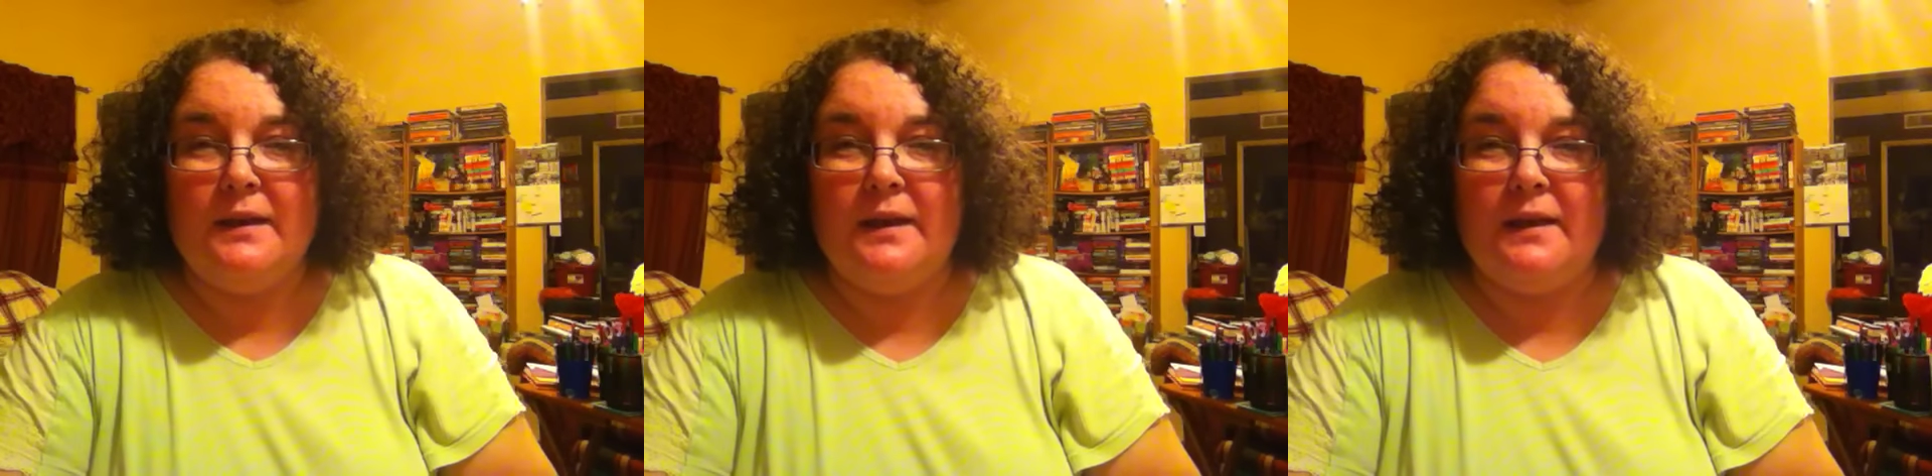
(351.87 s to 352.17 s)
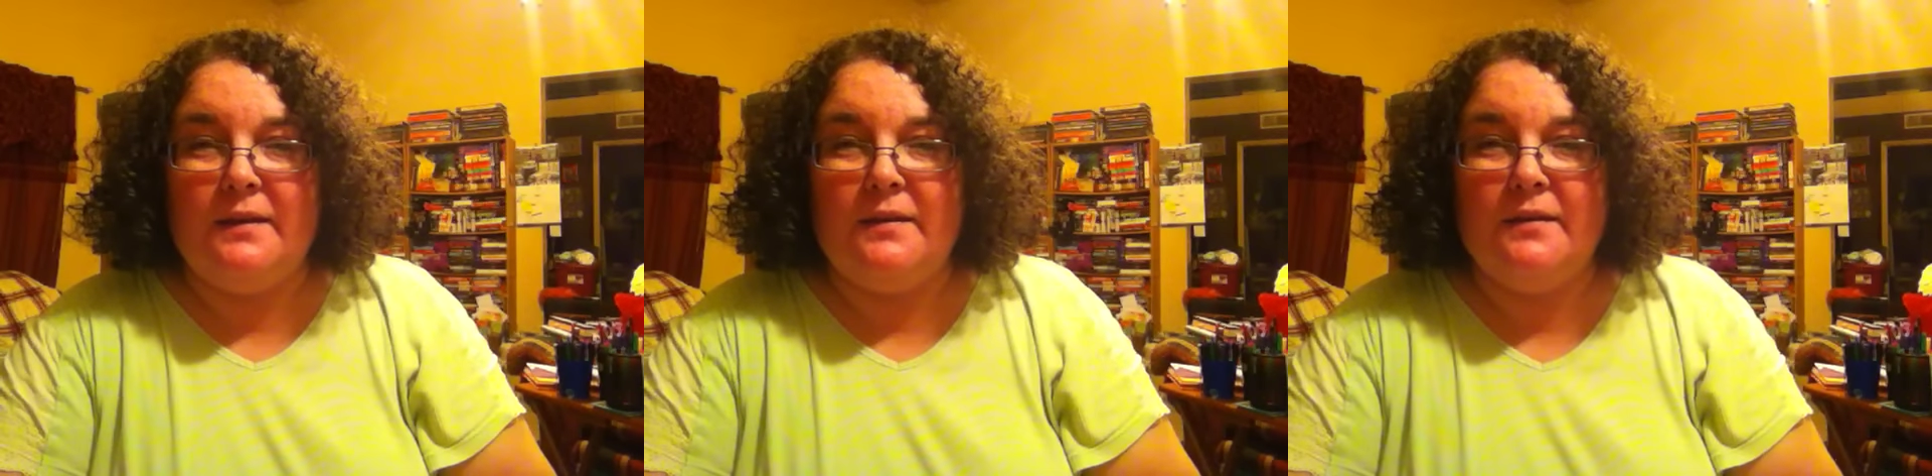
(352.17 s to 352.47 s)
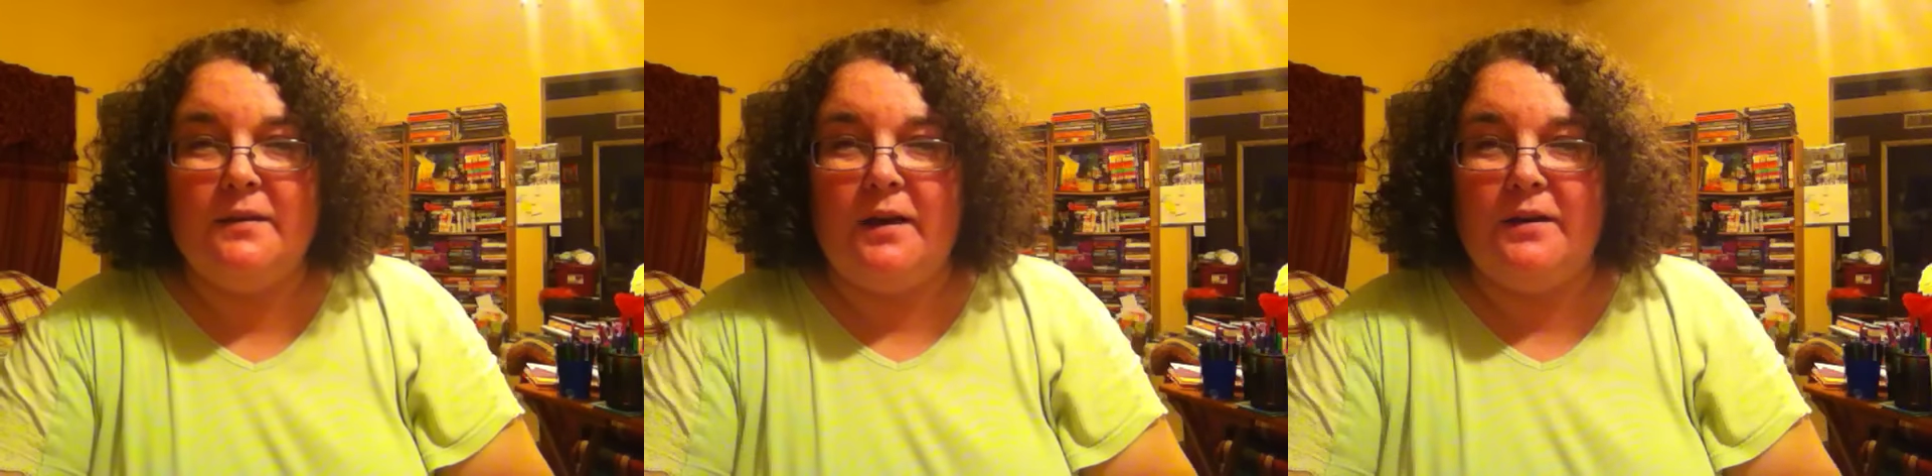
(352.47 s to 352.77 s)
had
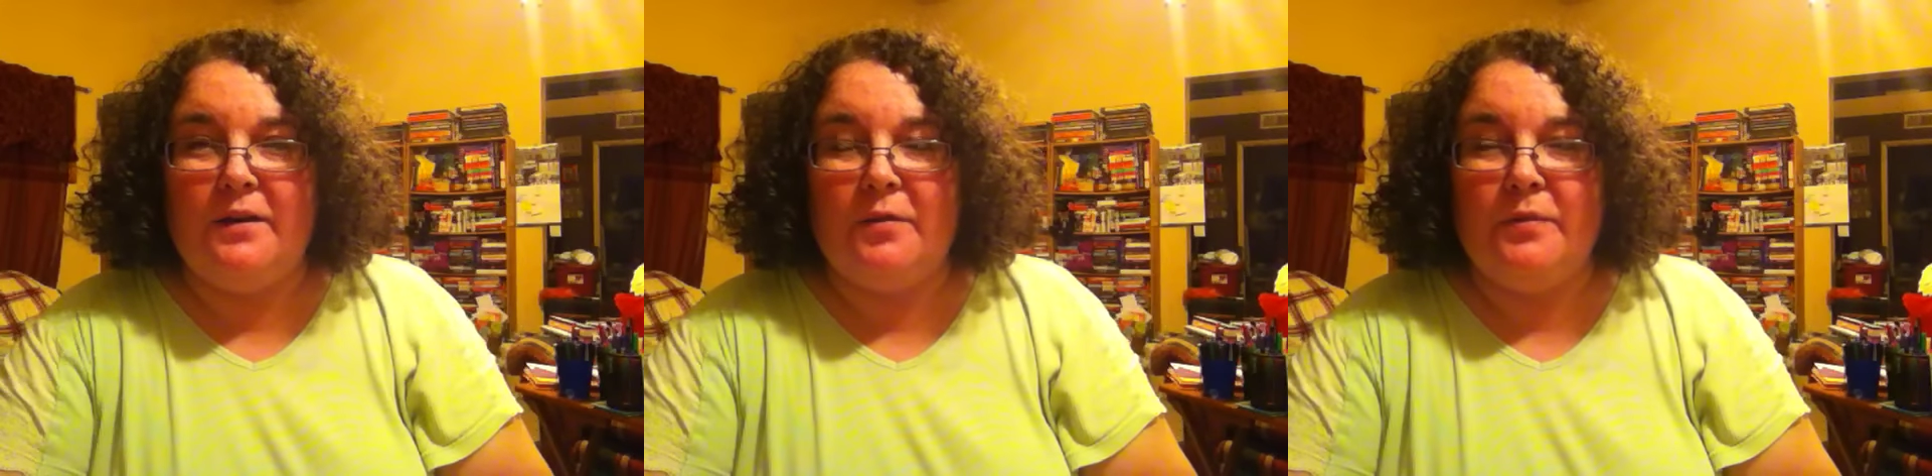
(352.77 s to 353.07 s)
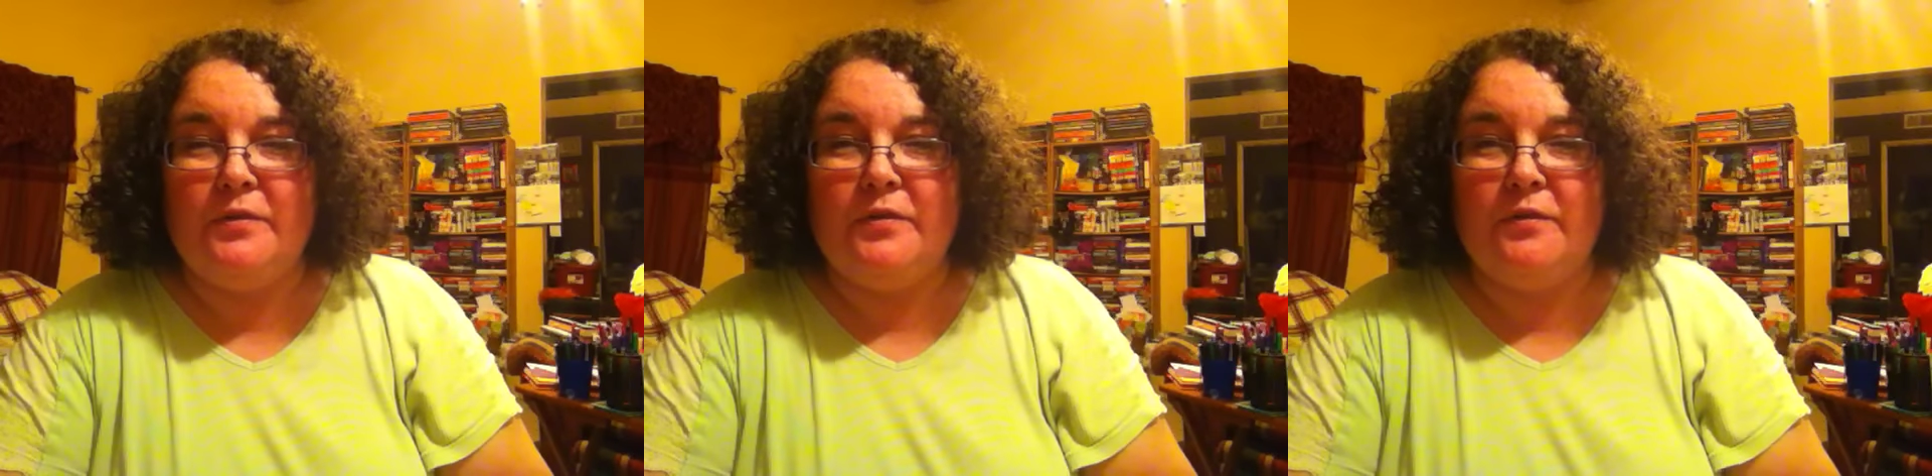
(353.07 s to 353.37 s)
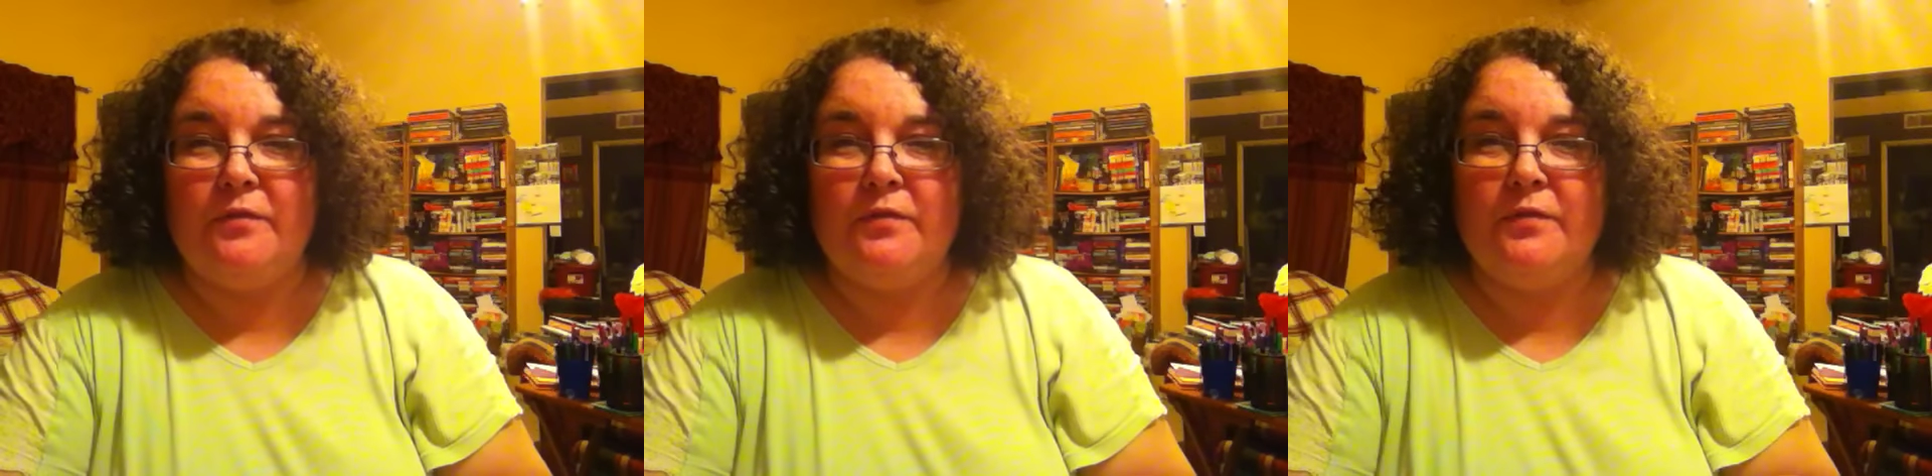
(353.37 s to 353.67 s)
gotten a whole bunch of